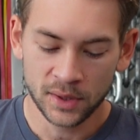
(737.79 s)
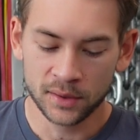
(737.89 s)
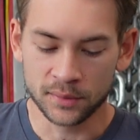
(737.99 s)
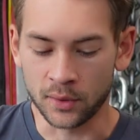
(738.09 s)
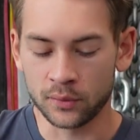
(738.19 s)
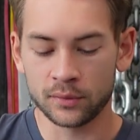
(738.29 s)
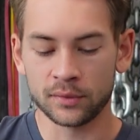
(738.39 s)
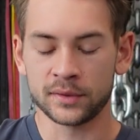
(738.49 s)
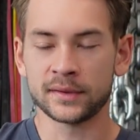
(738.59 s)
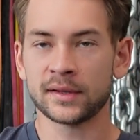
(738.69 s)
so
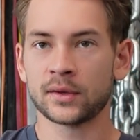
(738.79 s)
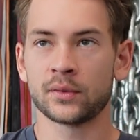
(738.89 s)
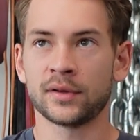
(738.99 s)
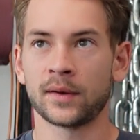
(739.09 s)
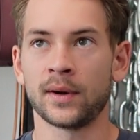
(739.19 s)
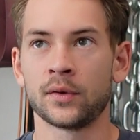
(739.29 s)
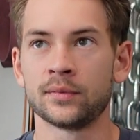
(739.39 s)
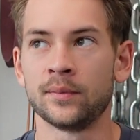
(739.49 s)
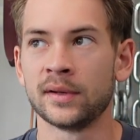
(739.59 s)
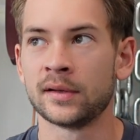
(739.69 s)
the thing that I want to talk about with
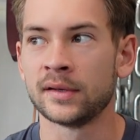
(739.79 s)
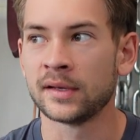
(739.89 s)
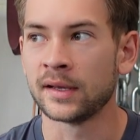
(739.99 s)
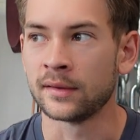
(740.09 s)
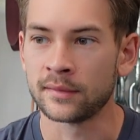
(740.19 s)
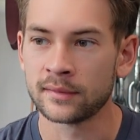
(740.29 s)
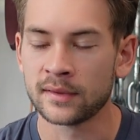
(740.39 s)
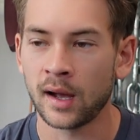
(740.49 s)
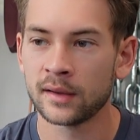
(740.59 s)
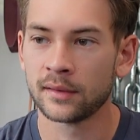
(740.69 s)
mobility is
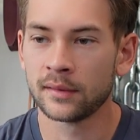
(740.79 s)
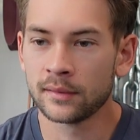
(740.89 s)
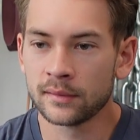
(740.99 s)
not,